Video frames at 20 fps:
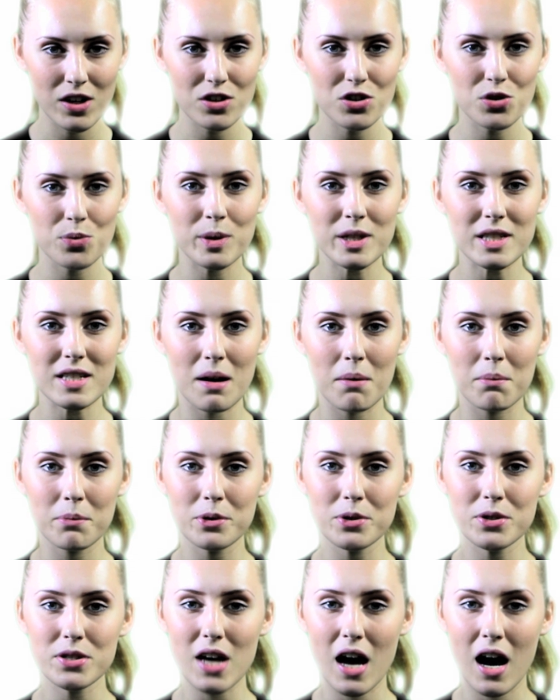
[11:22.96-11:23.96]
Some
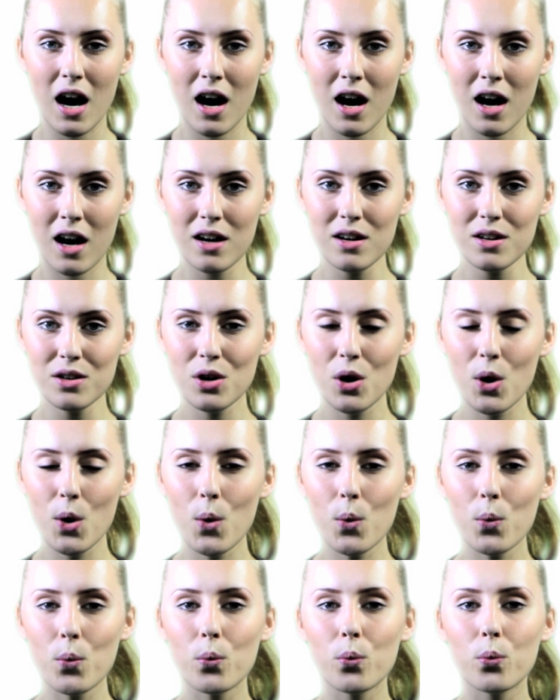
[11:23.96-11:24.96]
examples are
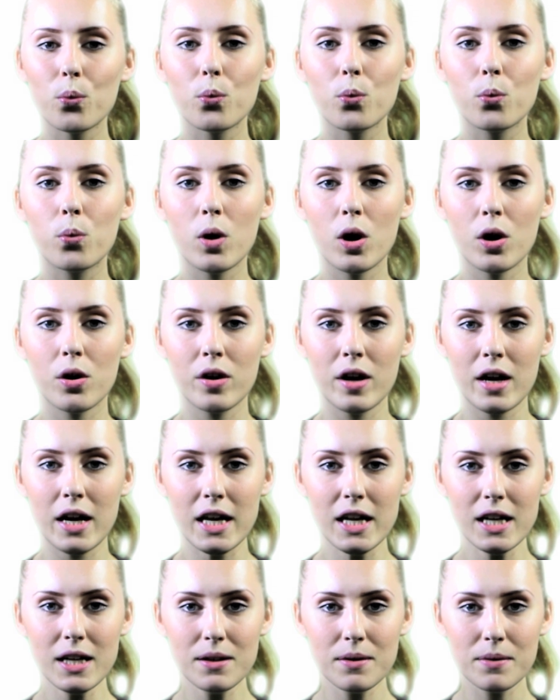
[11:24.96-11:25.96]

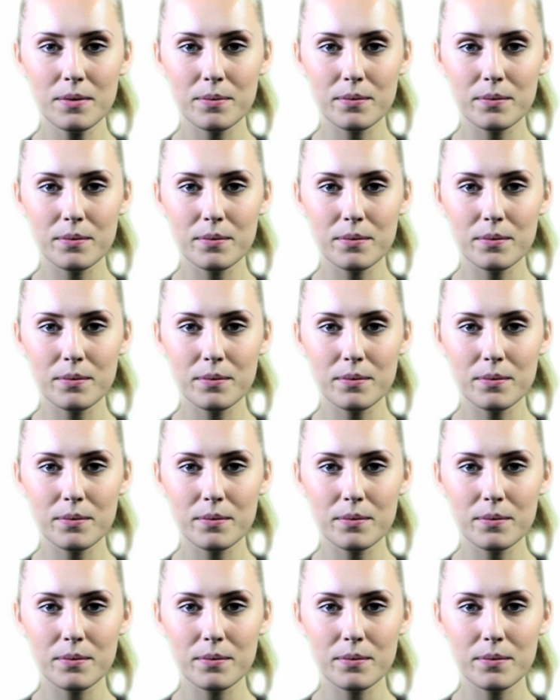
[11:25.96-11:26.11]
worry,